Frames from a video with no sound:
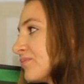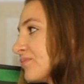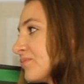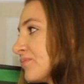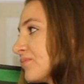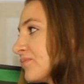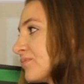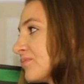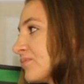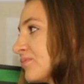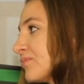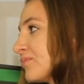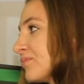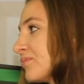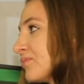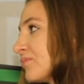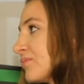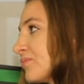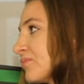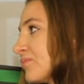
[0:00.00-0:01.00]

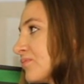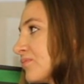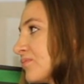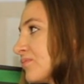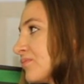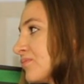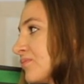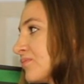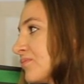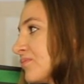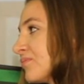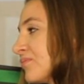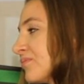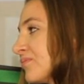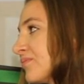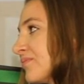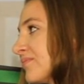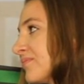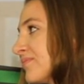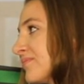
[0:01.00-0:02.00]

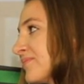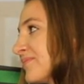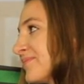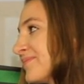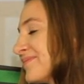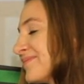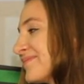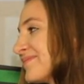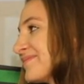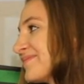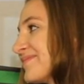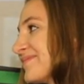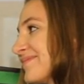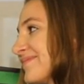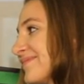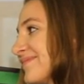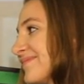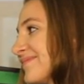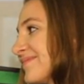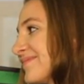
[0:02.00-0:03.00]

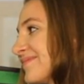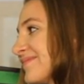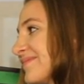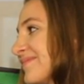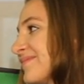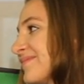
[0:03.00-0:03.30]
No words are spoken by the person on screen.